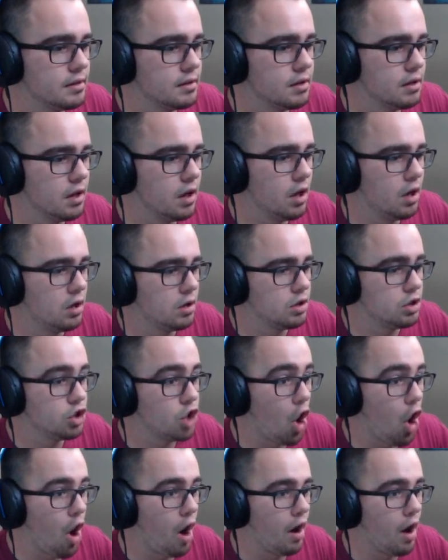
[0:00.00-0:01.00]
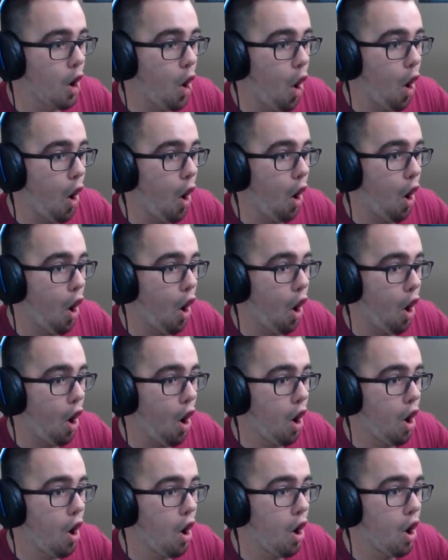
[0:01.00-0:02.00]

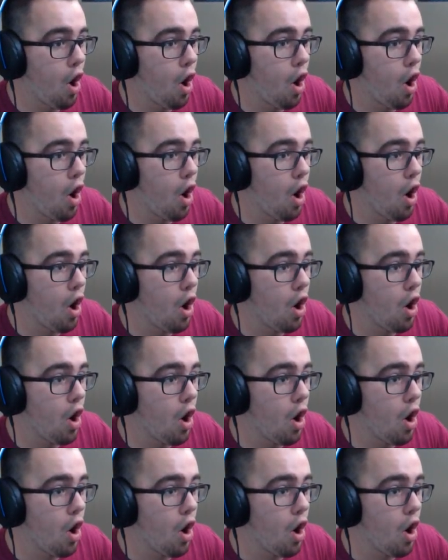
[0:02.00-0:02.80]
No one is speaking in this clip.